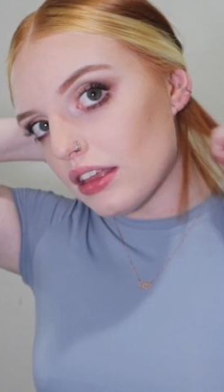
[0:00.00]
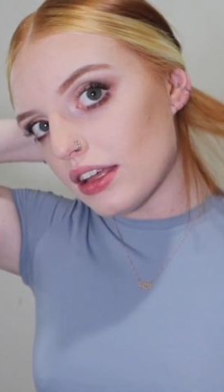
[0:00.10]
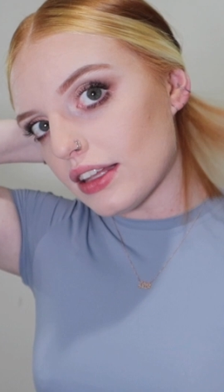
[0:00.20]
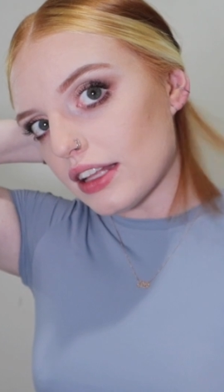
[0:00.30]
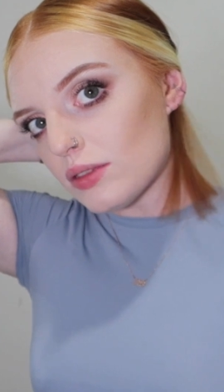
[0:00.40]

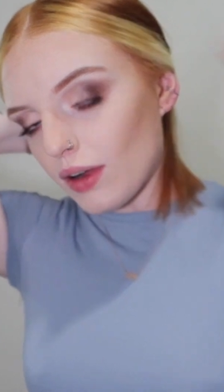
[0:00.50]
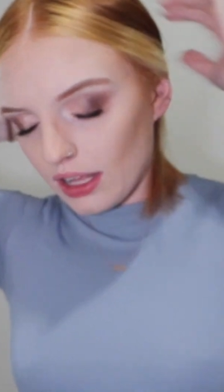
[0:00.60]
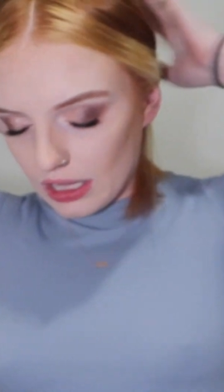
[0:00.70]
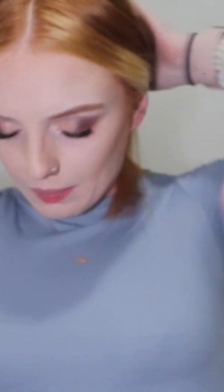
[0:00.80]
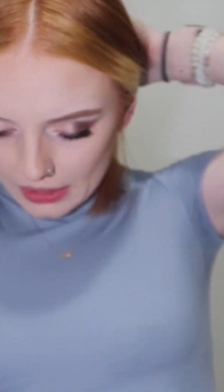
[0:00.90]
And that's where I
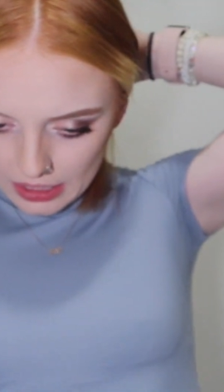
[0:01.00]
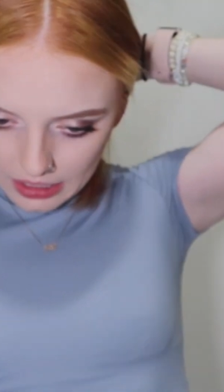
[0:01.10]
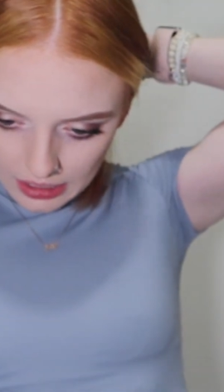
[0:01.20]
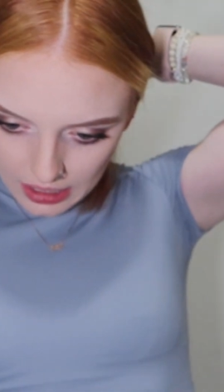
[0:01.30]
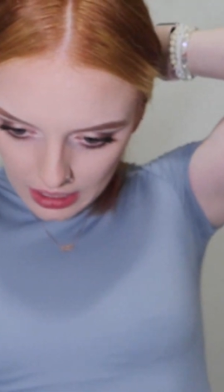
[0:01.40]
clip
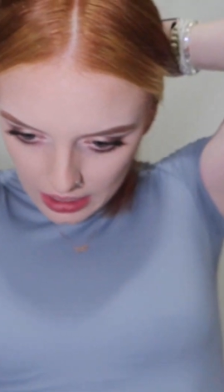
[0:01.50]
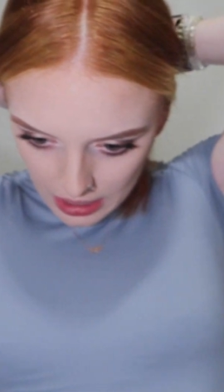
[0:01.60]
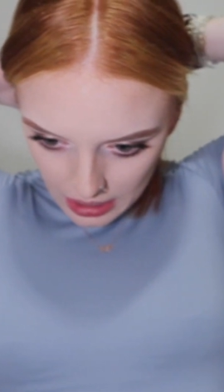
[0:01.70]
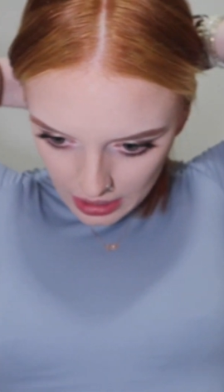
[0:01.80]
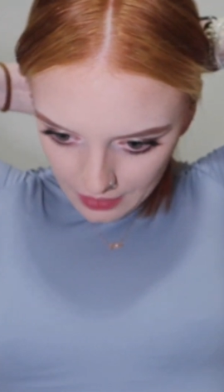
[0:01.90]
the
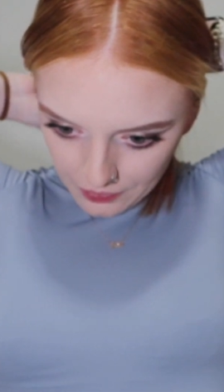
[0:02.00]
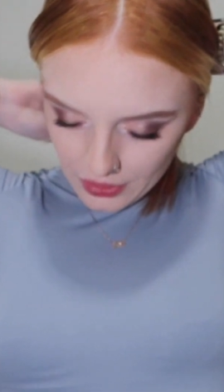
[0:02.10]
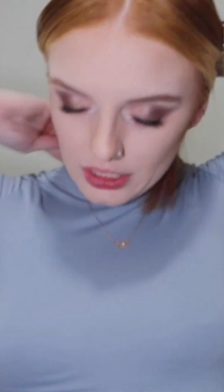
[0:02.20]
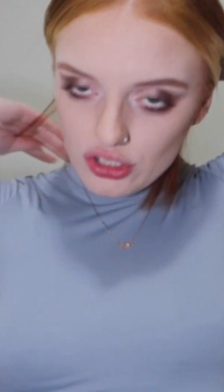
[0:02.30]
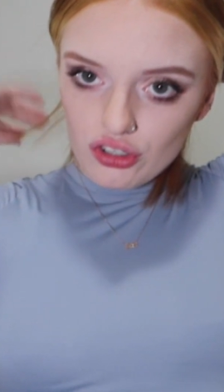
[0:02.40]

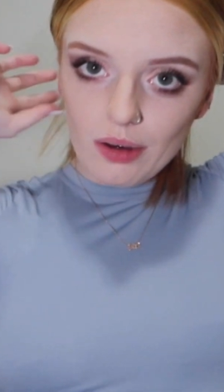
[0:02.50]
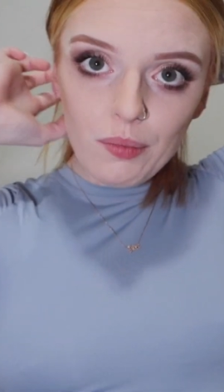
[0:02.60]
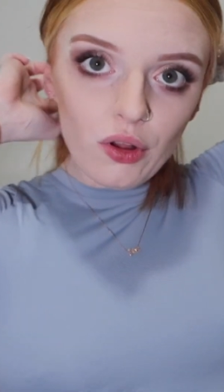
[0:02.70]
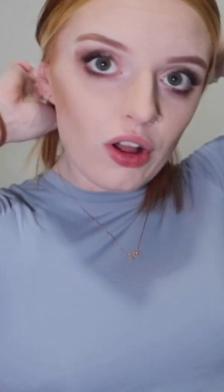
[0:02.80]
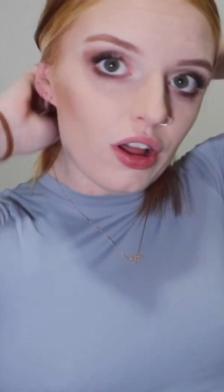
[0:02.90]

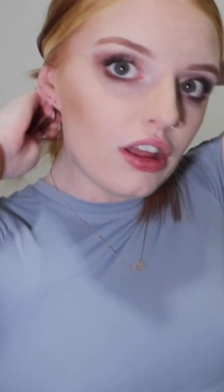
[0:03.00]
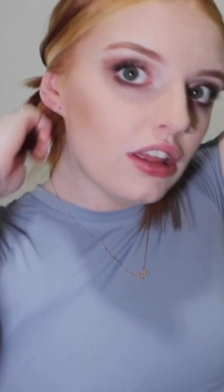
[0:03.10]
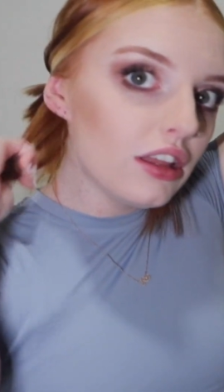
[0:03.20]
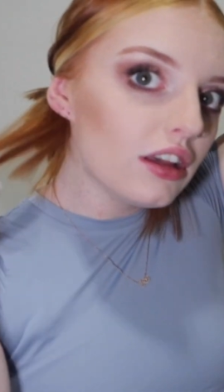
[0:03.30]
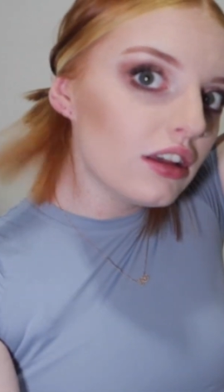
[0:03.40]
triple
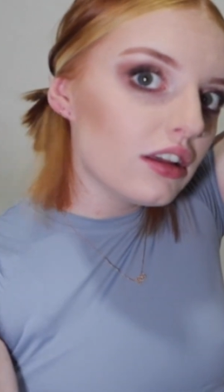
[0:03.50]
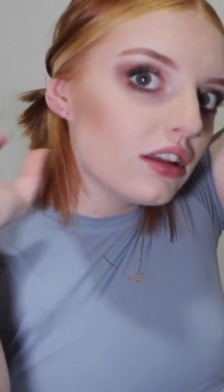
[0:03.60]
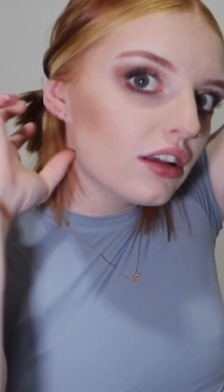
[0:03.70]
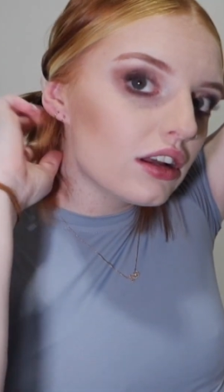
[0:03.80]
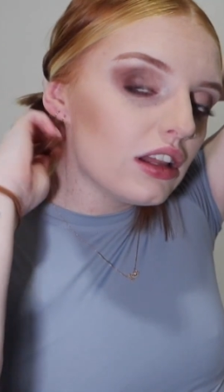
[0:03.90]

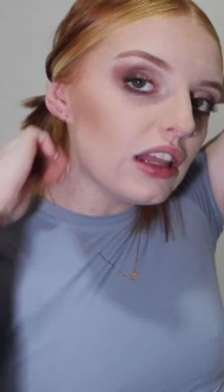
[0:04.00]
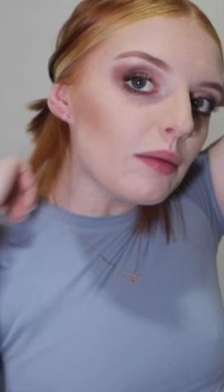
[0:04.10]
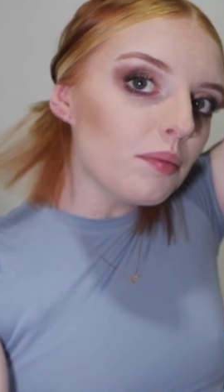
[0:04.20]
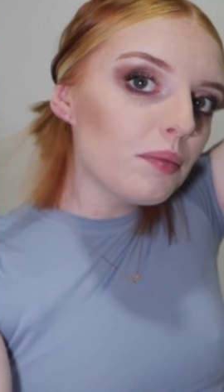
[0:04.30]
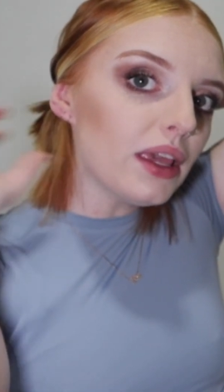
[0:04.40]

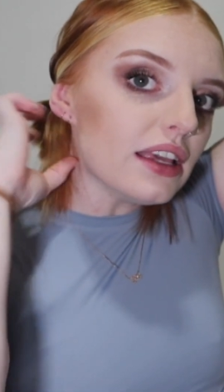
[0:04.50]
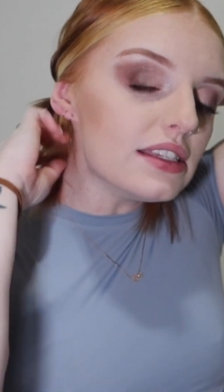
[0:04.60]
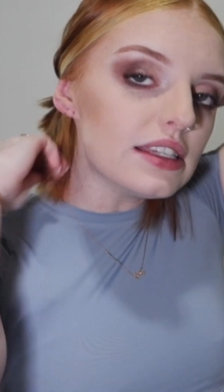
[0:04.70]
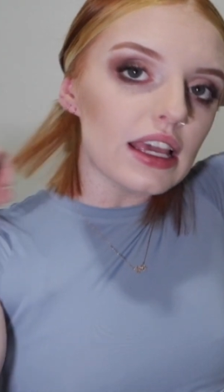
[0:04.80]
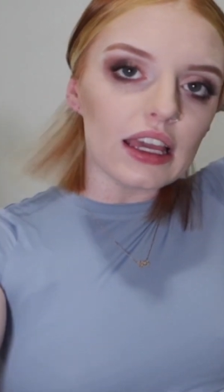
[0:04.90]
clip
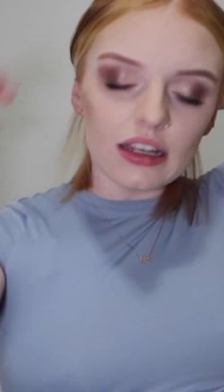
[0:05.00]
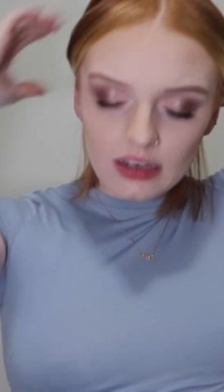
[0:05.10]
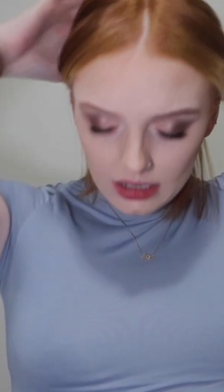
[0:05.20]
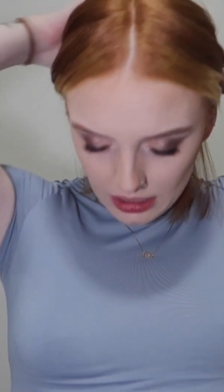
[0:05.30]
piece in.